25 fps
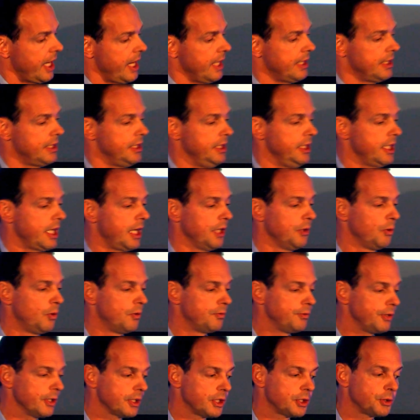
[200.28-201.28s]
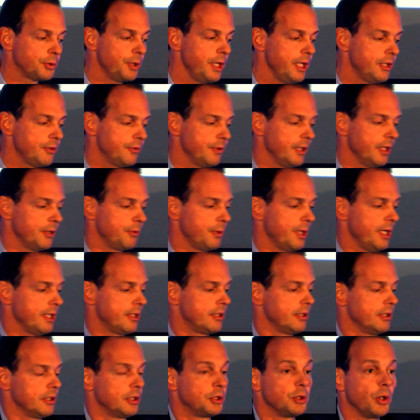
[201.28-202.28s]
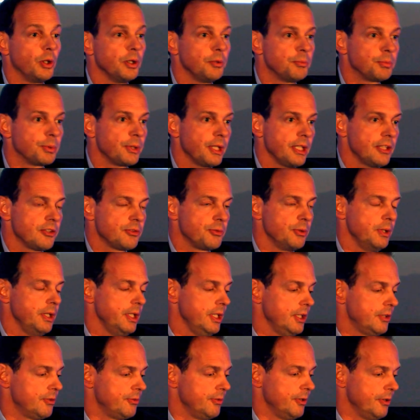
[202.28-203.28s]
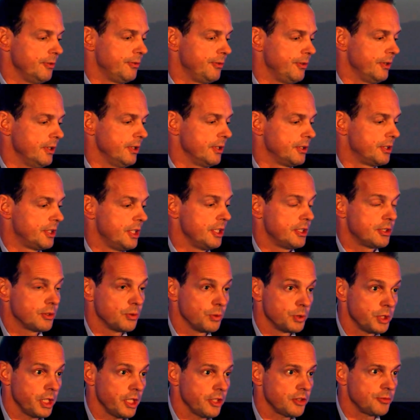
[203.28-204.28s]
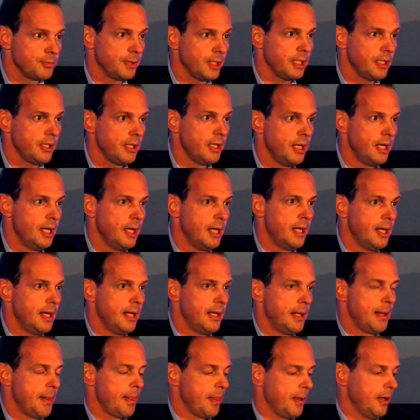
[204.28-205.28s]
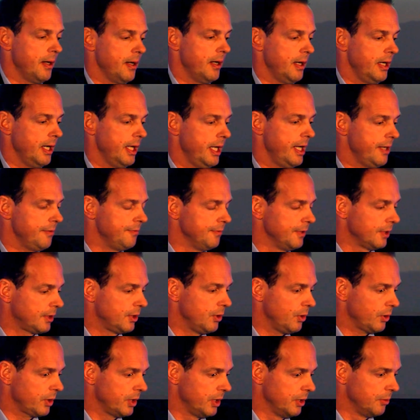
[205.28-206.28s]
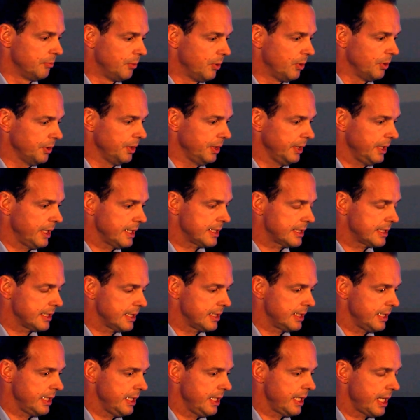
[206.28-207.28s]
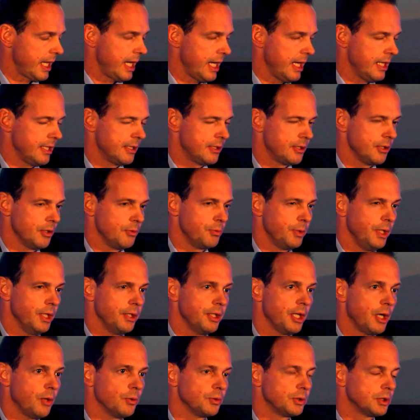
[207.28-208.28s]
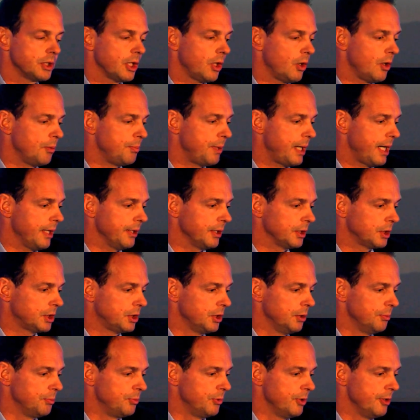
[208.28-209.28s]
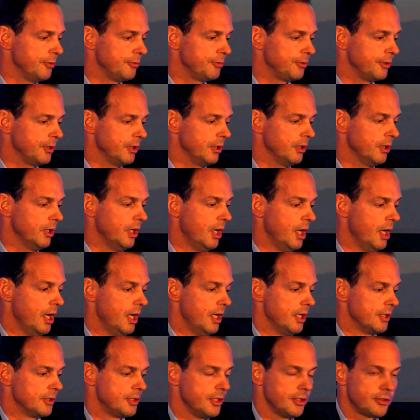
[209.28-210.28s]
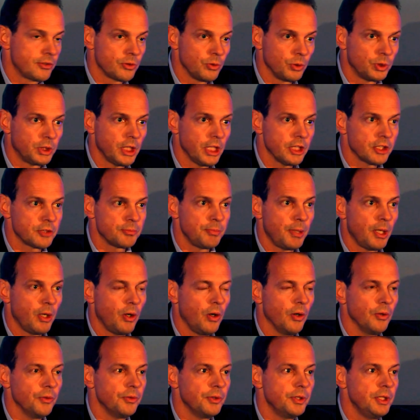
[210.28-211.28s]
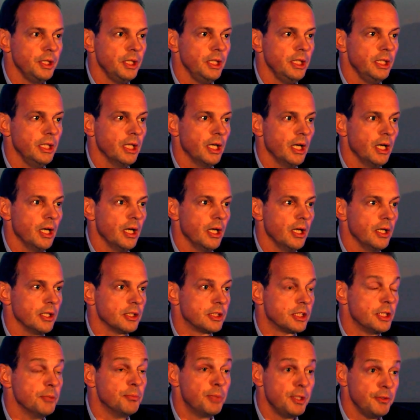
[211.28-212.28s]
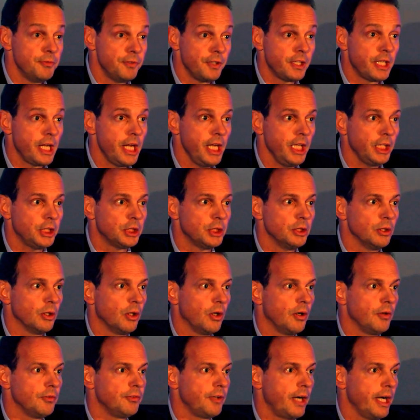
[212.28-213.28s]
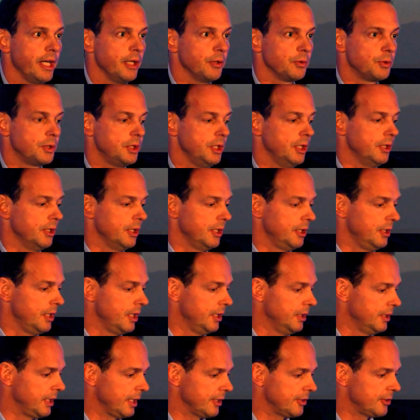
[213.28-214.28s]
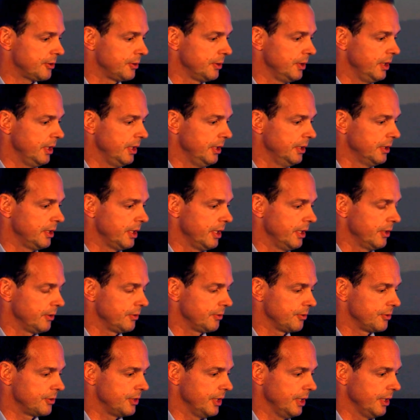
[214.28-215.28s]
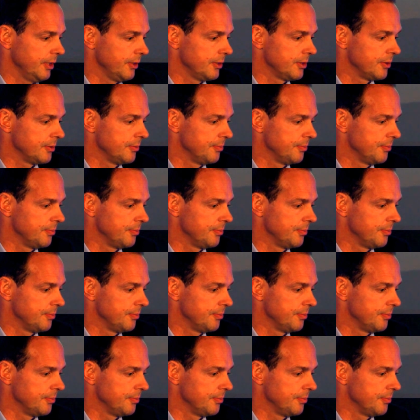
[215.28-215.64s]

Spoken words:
at the Hannover Trade Fair, we had a joint press release with Cisco Jasper, 11 o'clock in the morning yesterday, and we announced our partnership with Cisco Jasper on the simplification of IoT and industrial Internet of Things.